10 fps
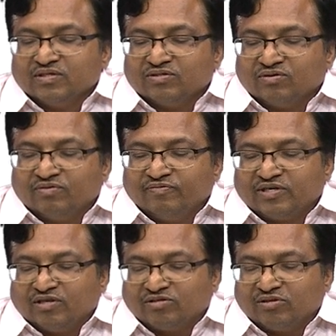So,
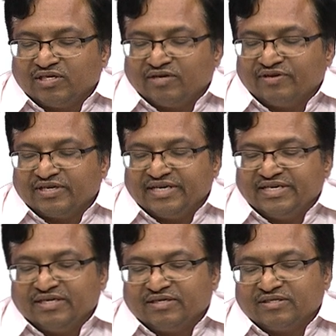we can also think of a
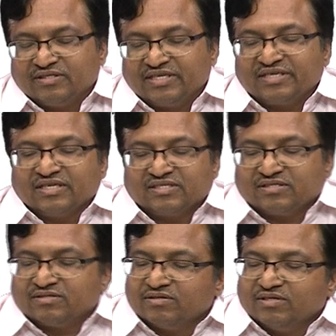gradient
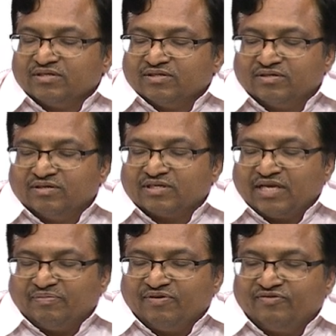thickness
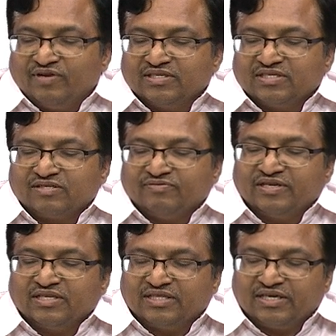type of lenses
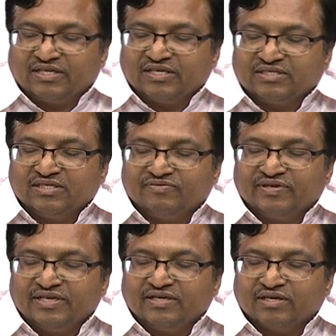where the thickness is
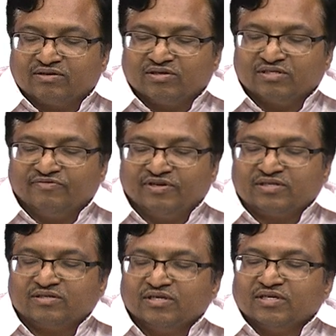varying across the
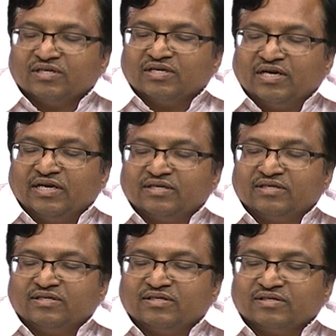width
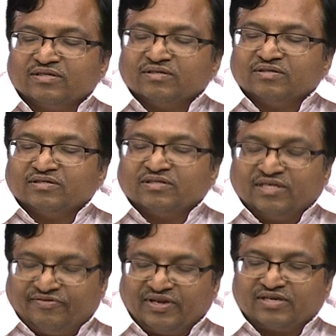and
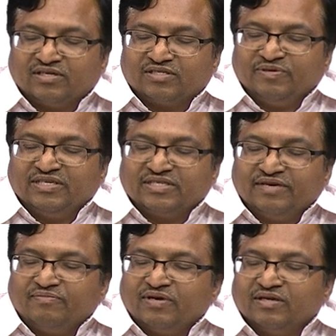the refractive index being
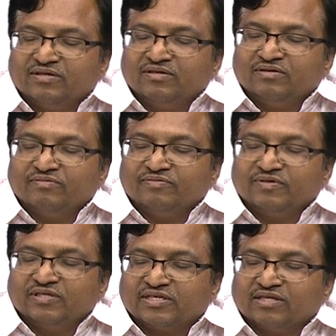same,
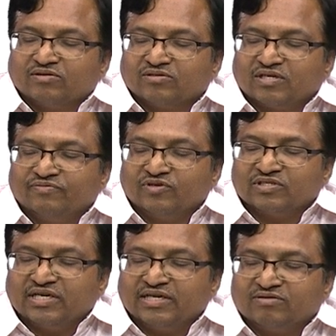and it can also
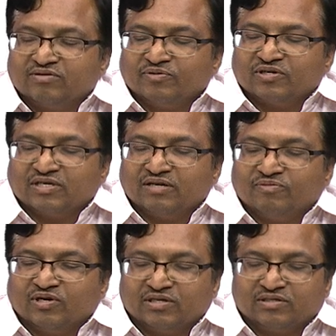converge the light to a particular
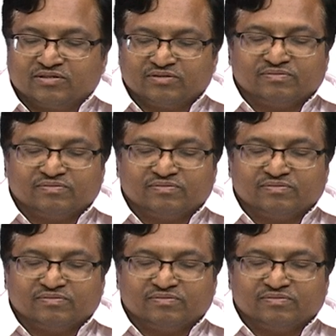point.